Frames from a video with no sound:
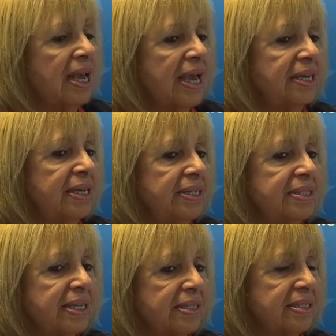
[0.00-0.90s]
And it
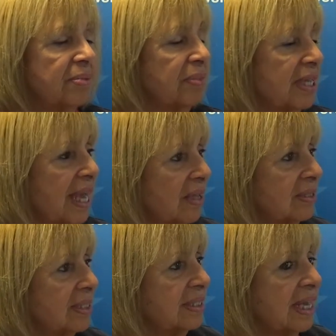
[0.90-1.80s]
is that something
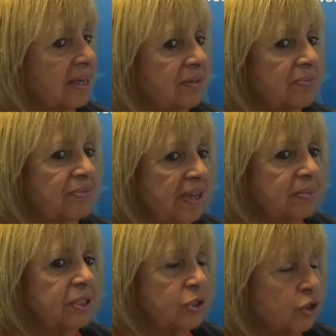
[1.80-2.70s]
else that
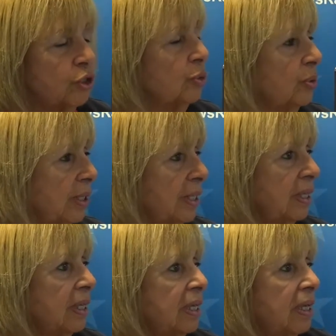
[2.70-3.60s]
families
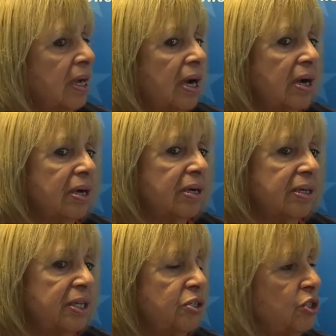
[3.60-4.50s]
truly
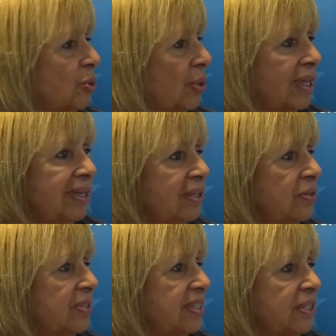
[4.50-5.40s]
enjoy.
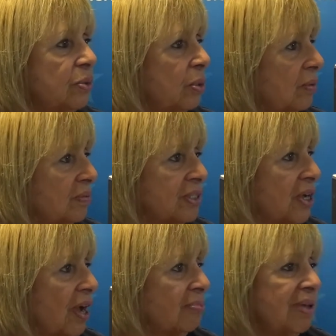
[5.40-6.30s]
You see it all the
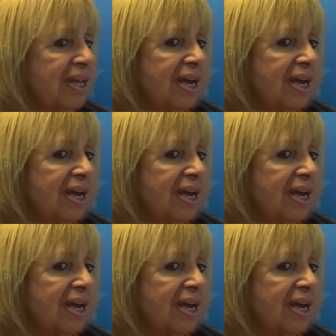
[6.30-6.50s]
time.